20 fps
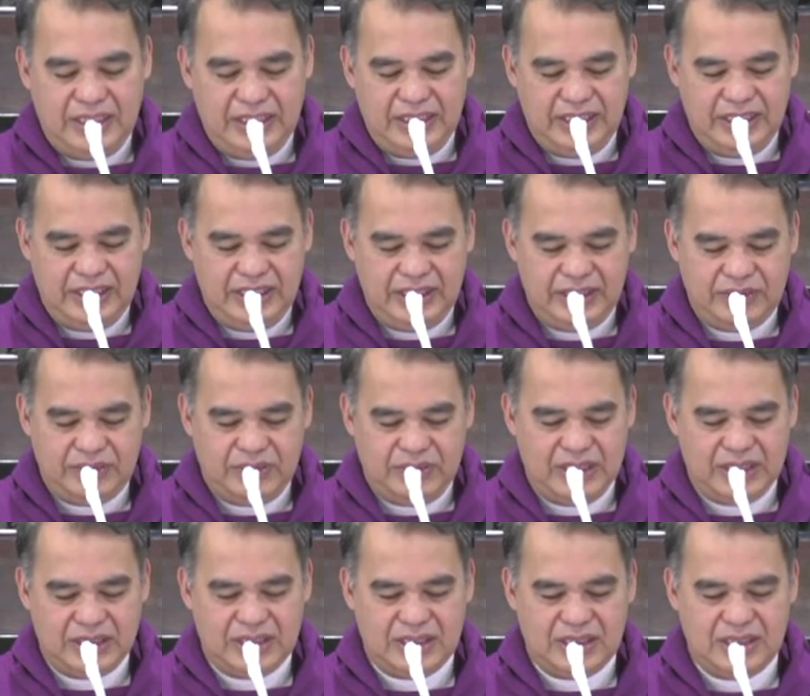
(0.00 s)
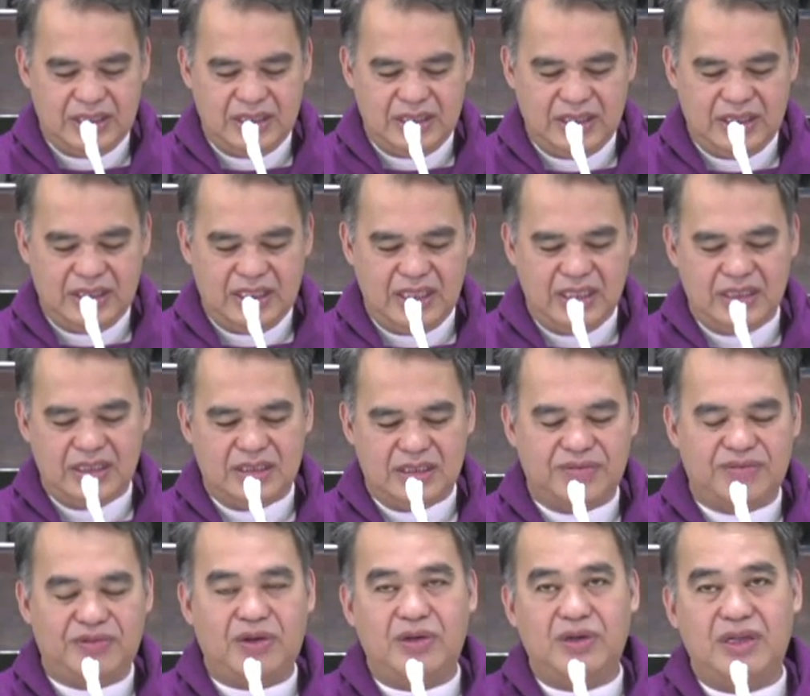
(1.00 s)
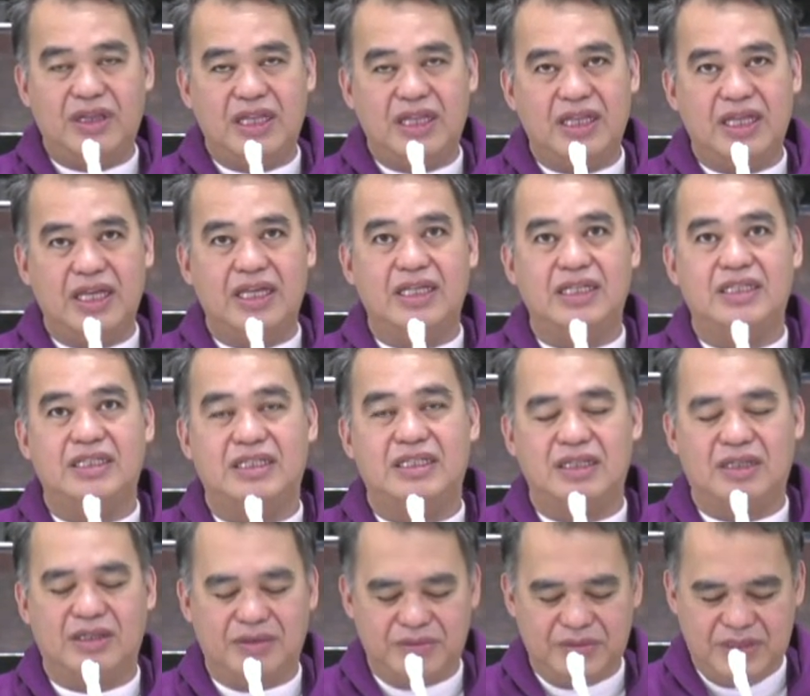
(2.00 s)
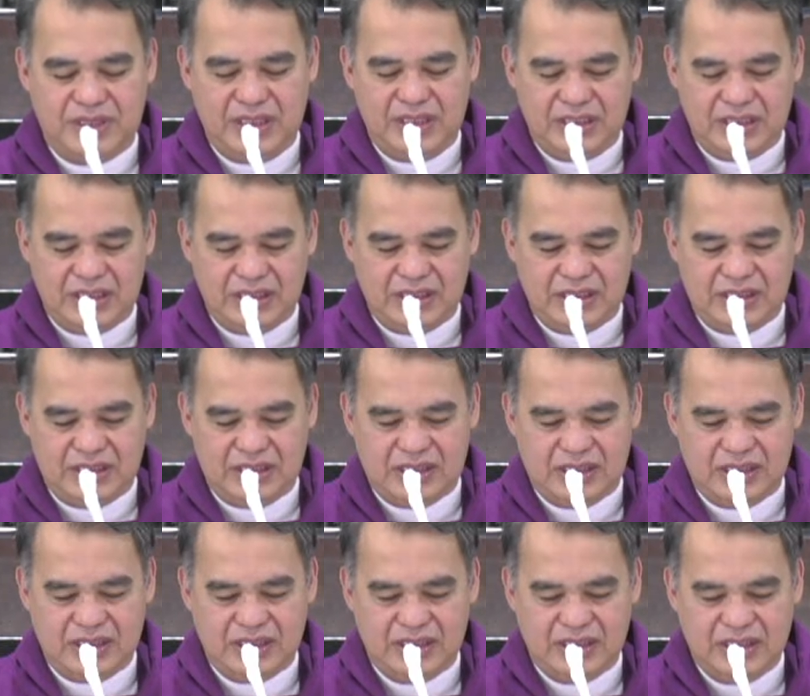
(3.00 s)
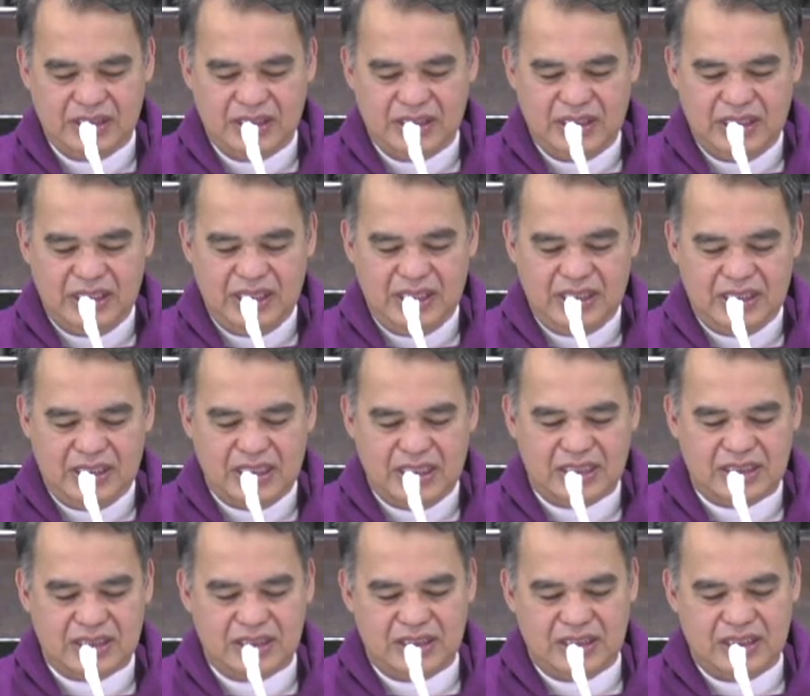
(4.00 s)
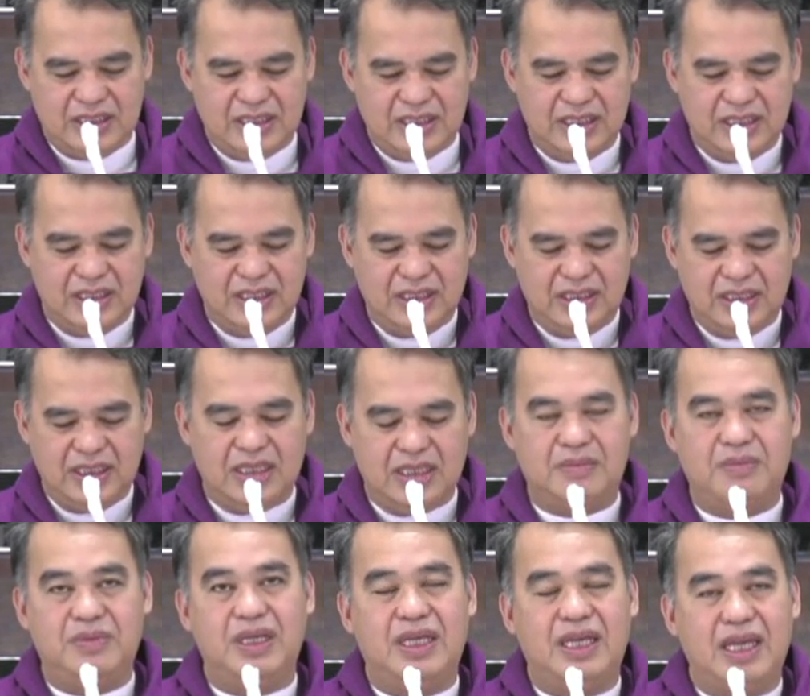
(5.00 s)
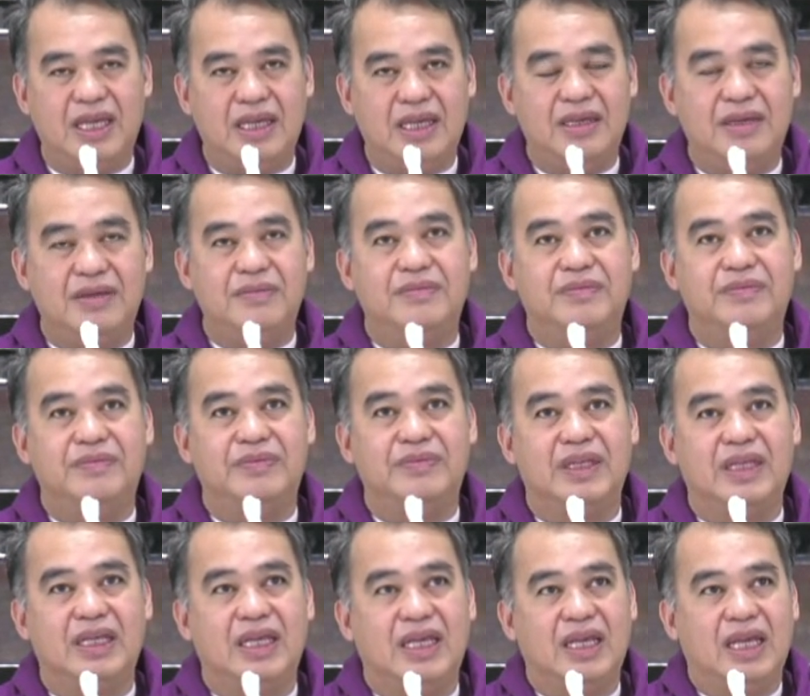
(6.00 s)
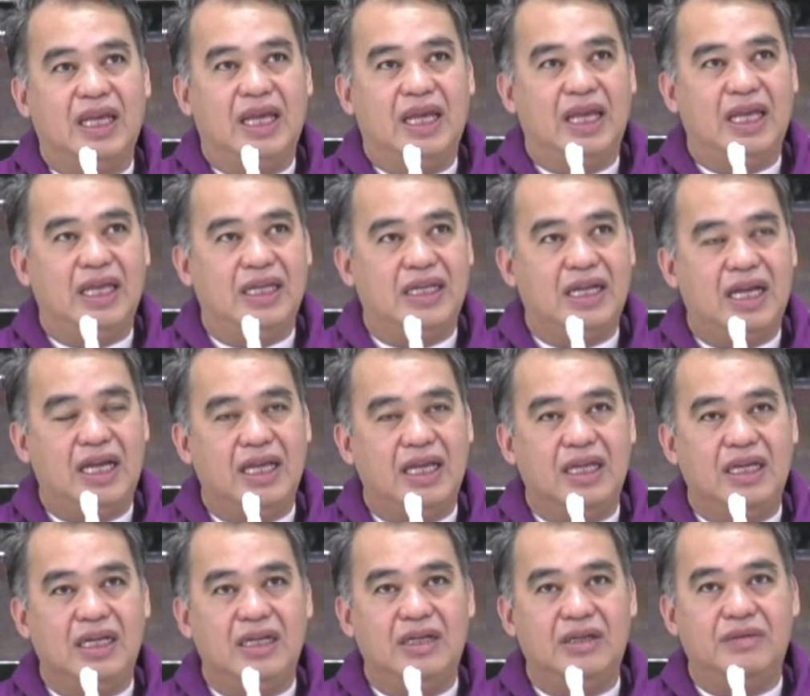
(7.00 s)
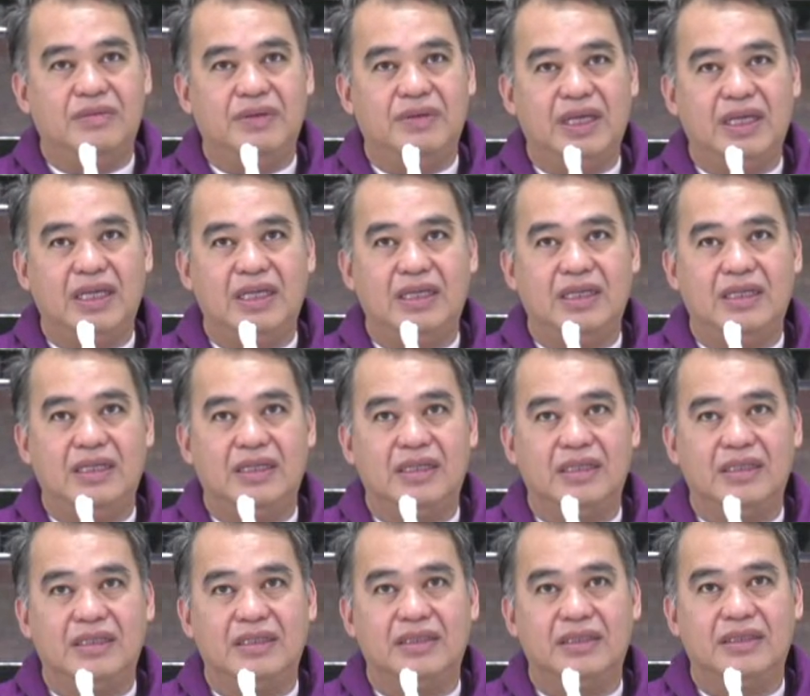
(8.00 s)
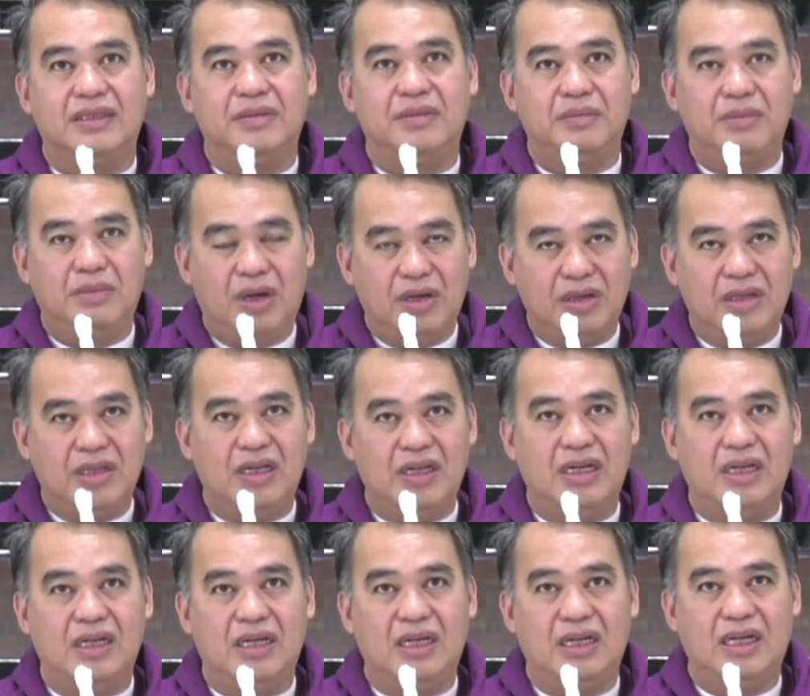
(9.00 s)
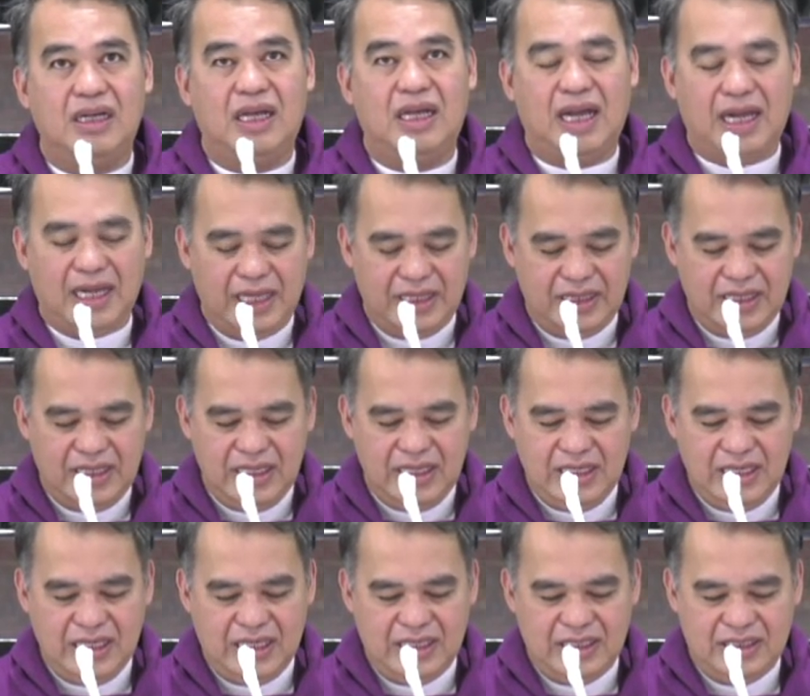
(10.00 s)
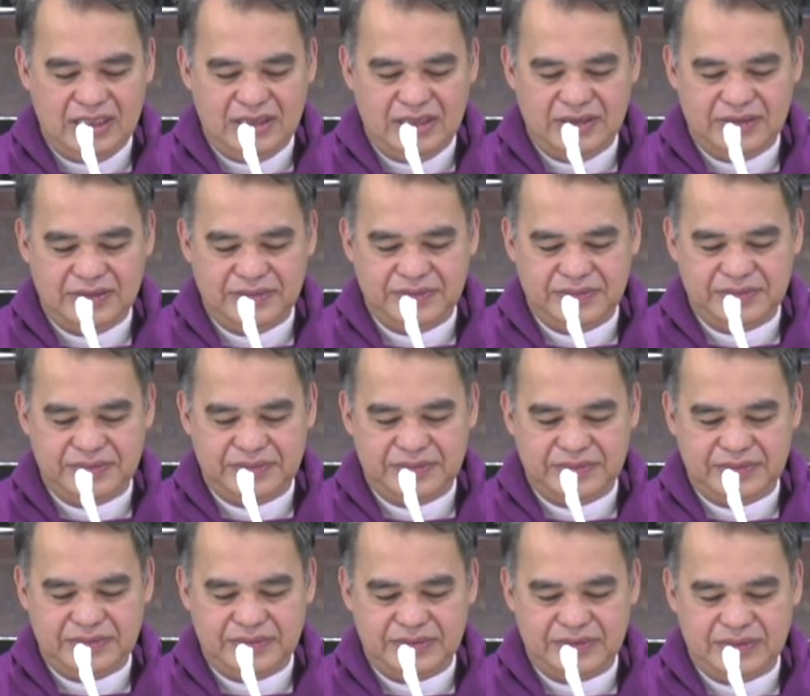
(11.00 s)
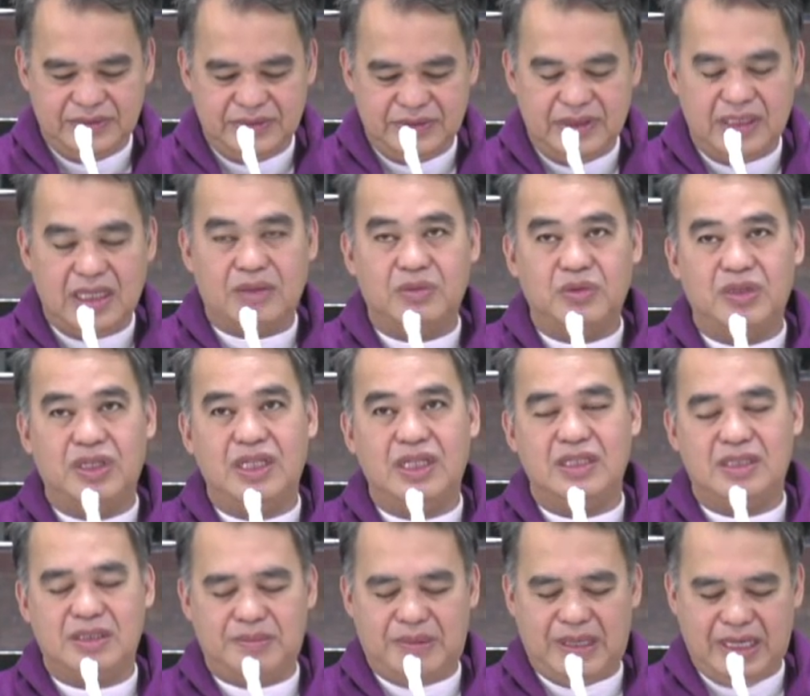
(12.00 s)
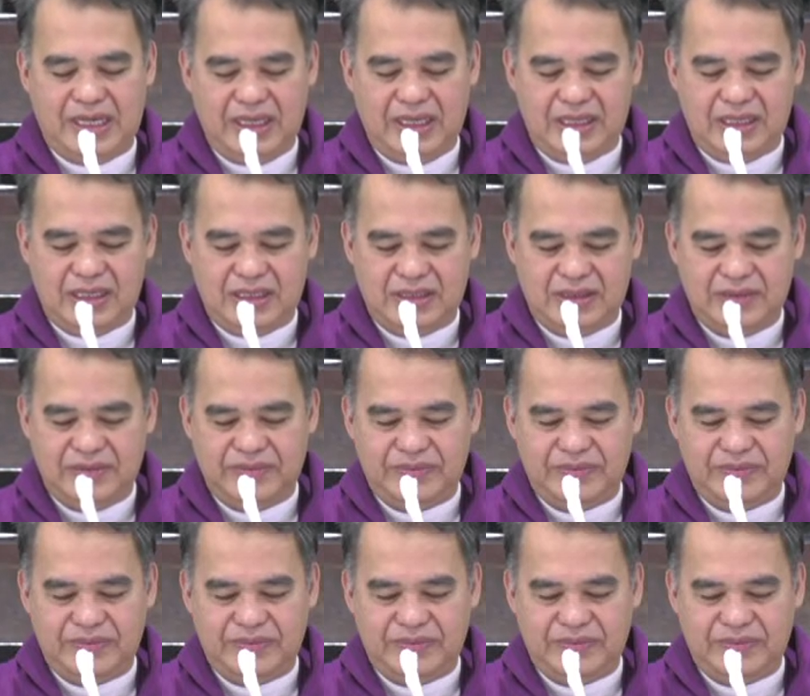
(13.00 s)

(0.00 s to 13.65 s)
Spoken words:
it was these 40 days of Jesus in the desert that became a kind of a model idea that would inspire